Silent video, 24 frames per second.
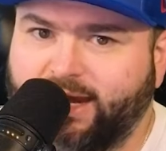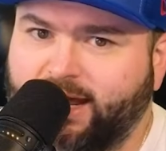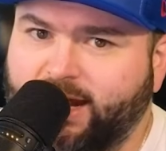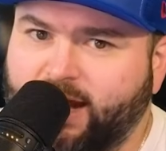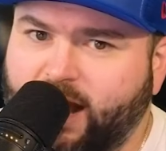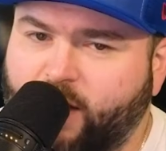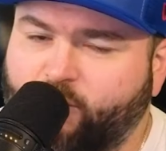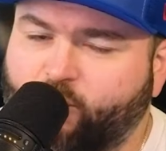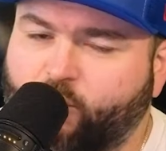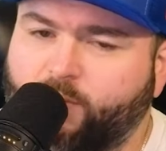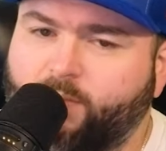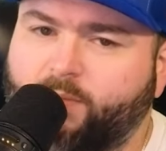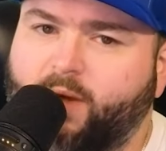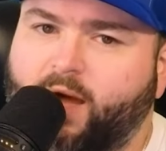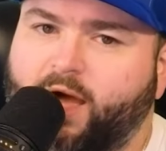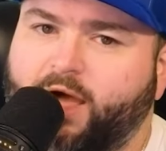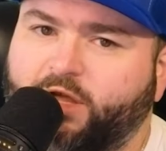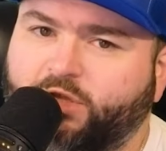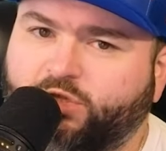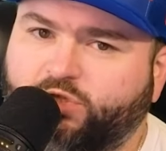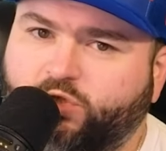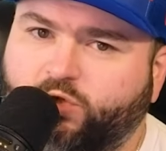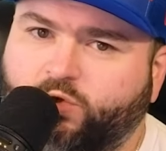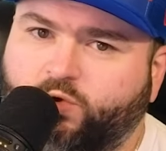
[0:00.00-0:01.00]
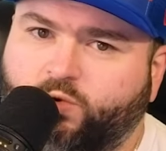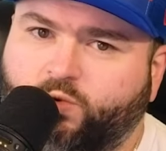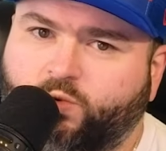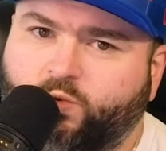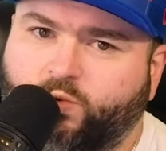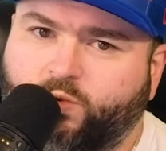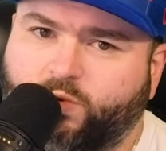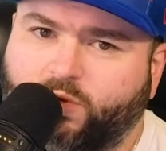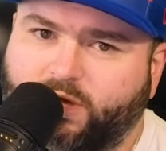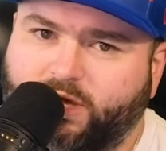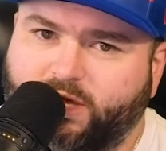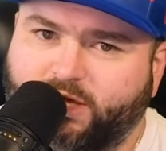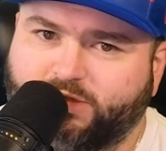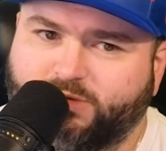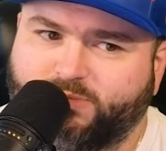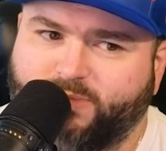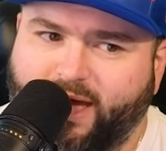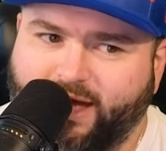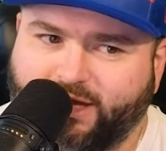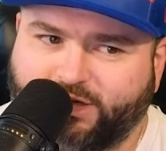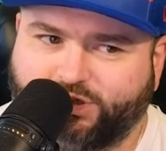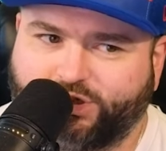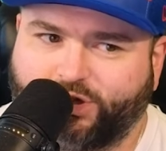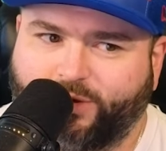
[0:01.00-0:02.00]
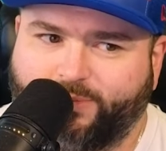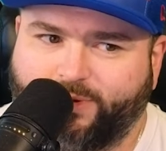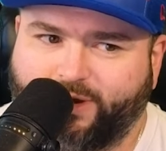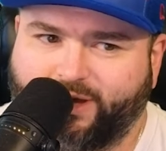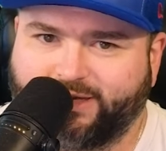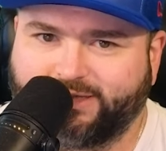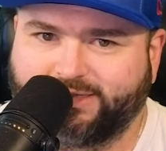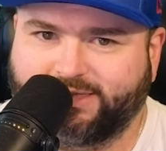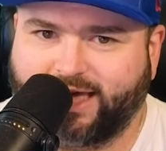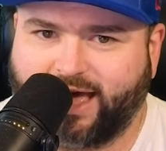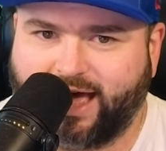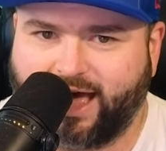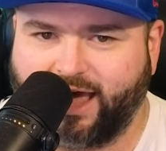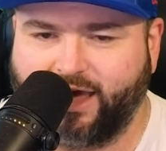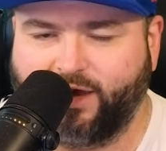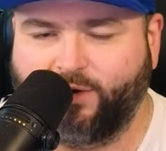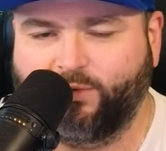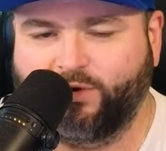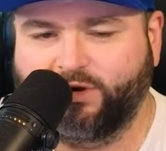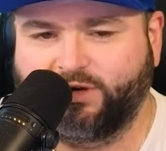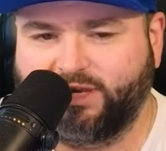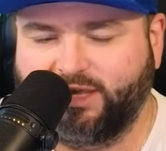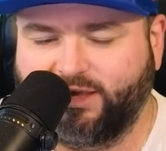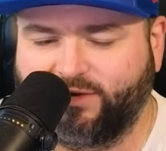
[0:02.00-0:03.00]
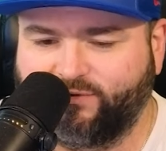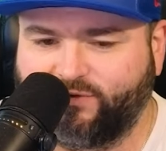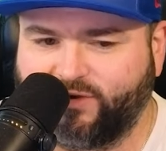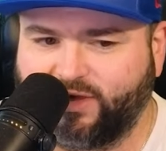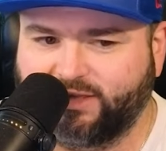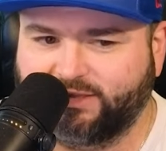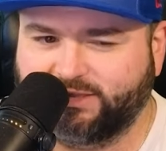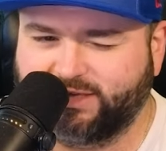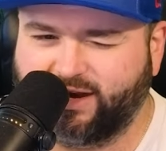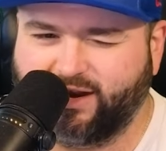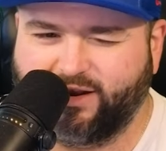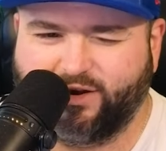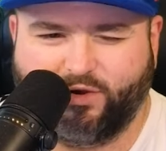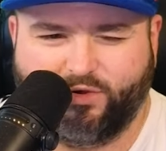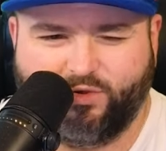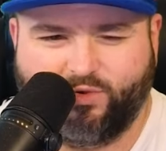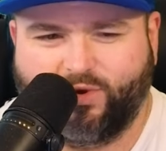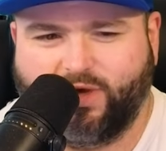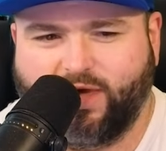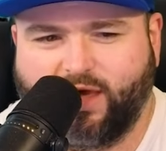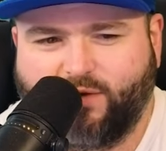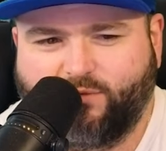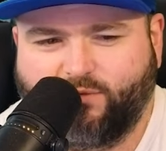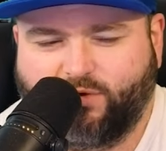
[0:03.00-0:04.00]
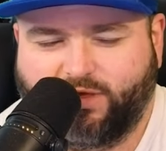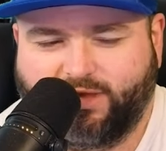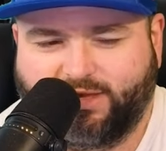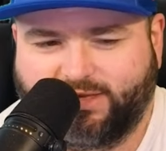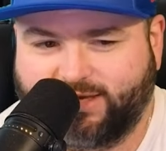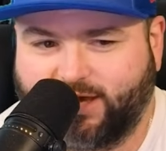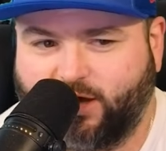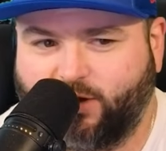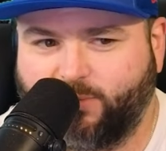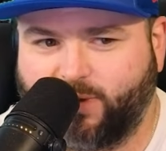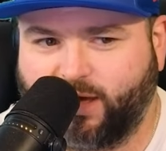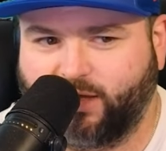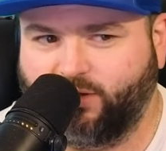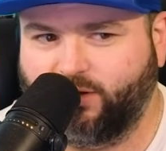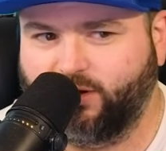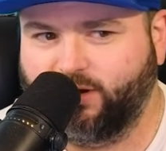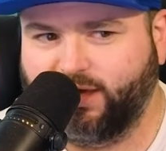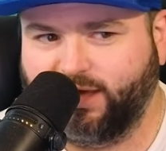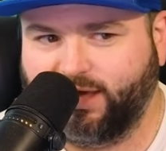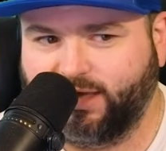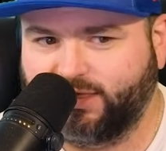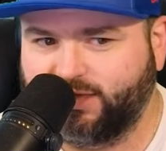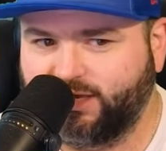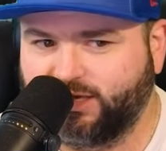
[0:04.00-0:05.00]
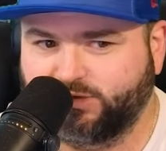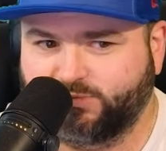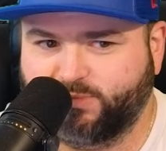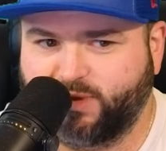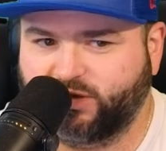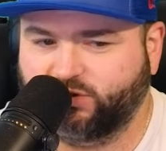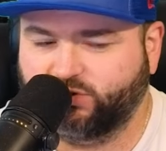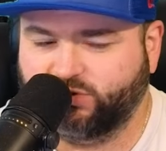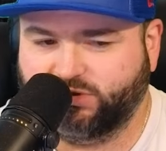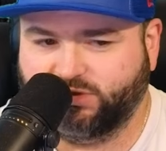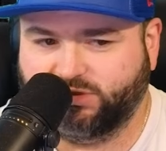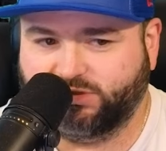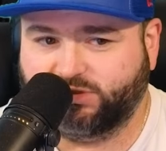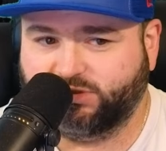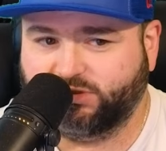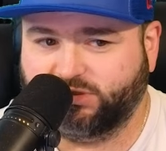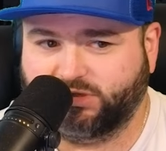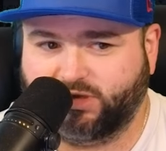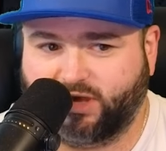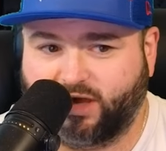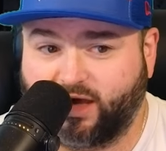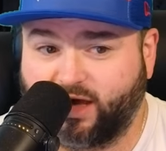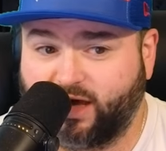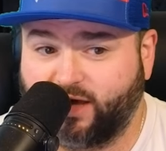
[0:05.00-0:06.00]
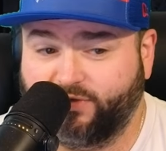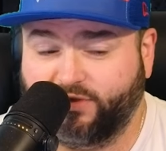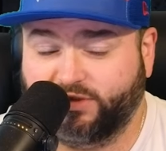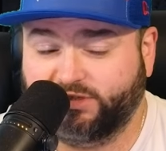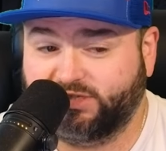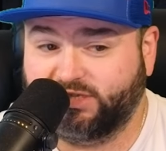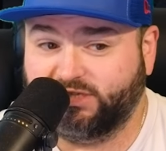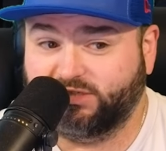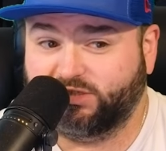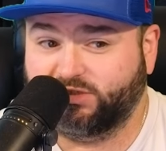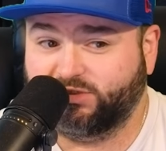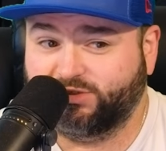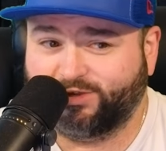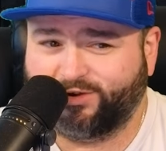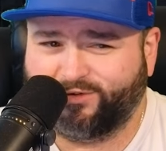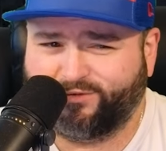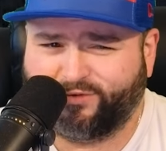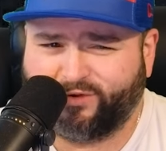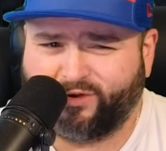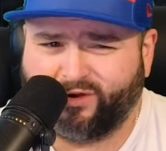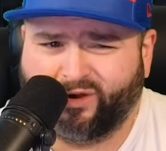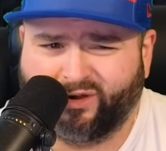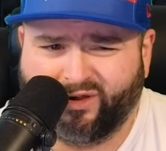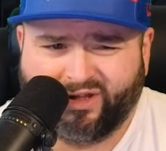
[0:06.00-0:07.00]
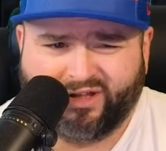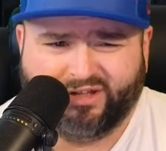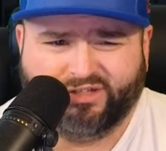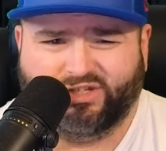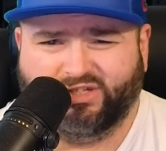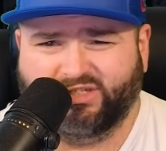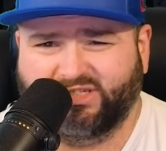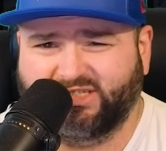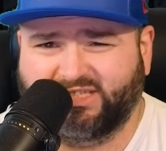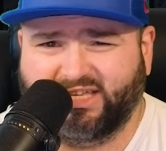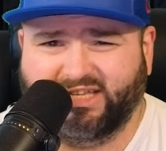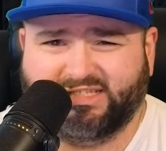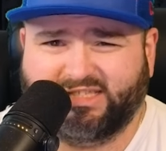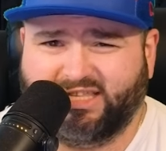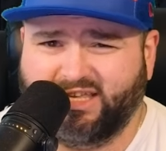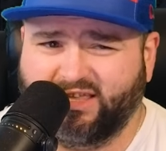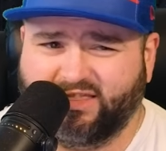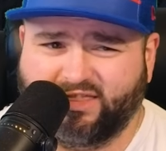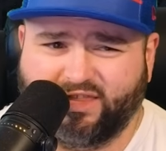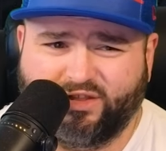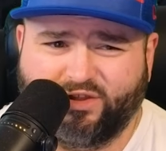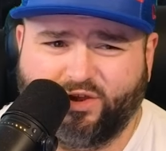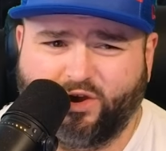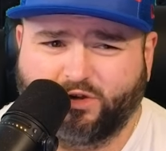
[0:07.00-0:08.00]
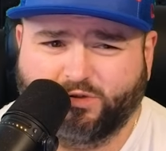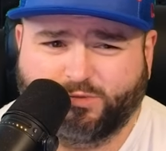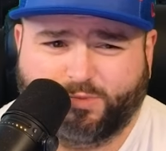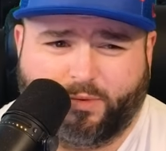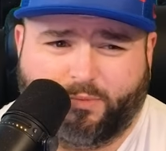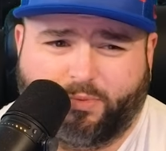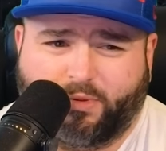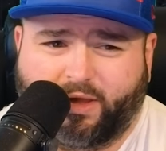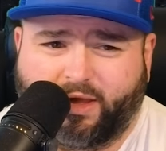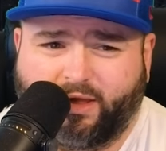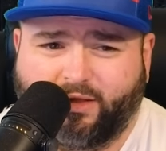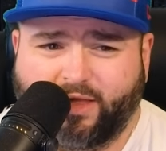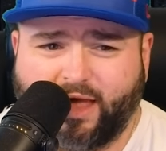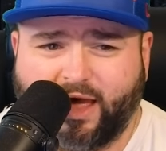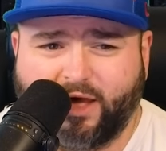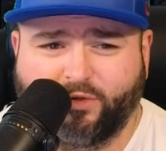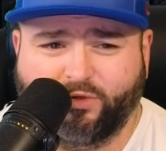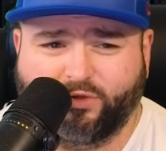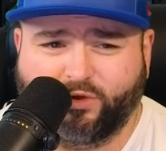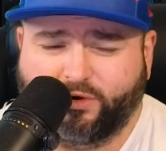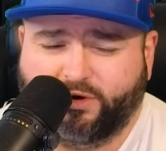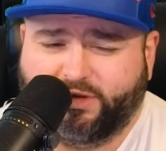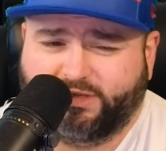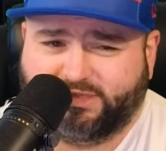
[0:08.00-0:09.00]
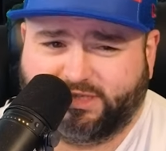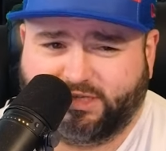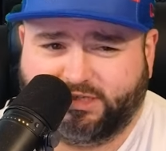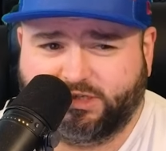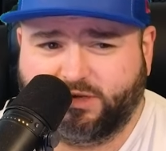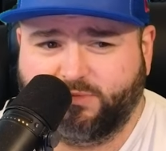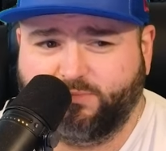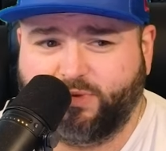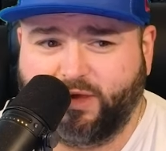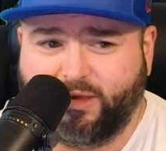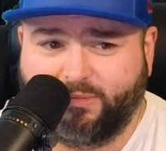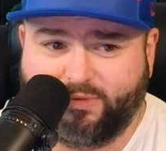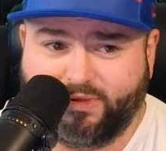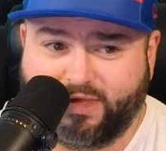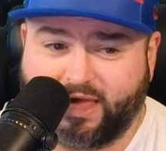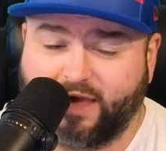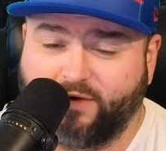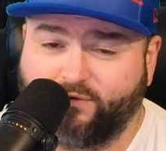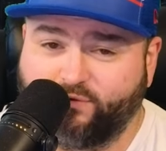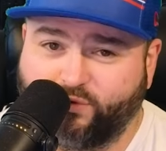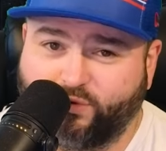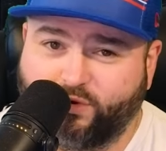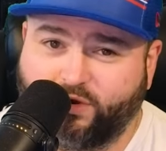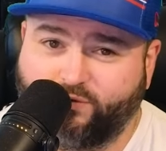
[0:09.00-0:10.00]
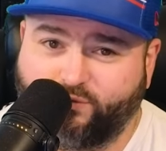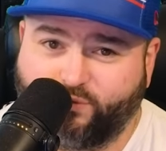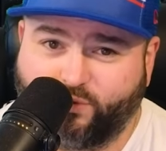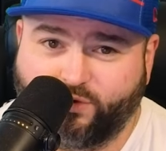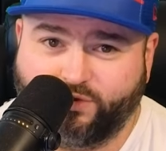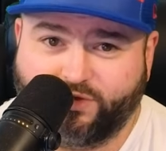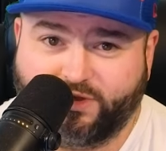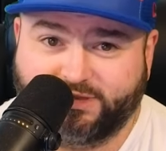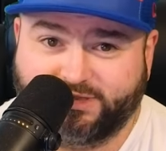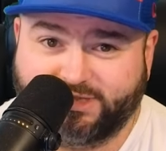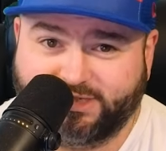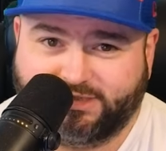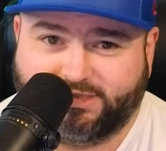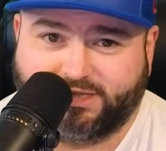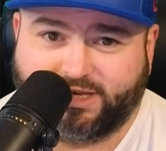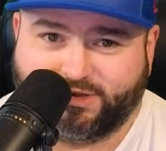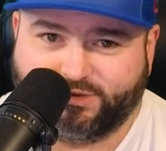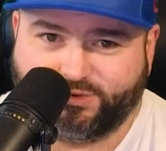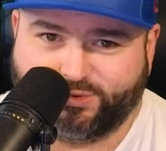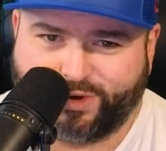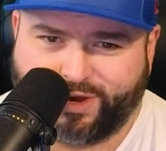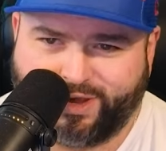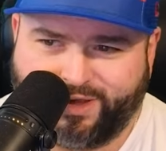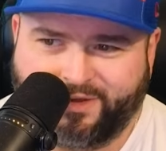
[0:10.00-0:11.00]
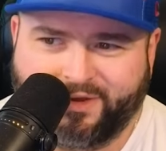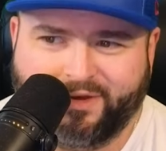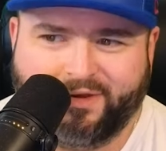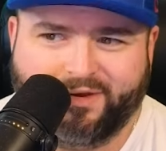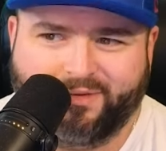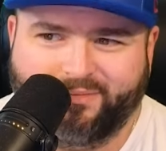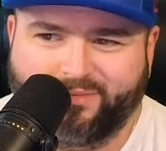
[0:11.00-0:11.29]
I remind you, he's matched up against the Iowa defense. And I know you can't really tell by looking at these metrics on the season so far. Just 60th in yards per play allowed, 36th in PPA, 44th in success rate.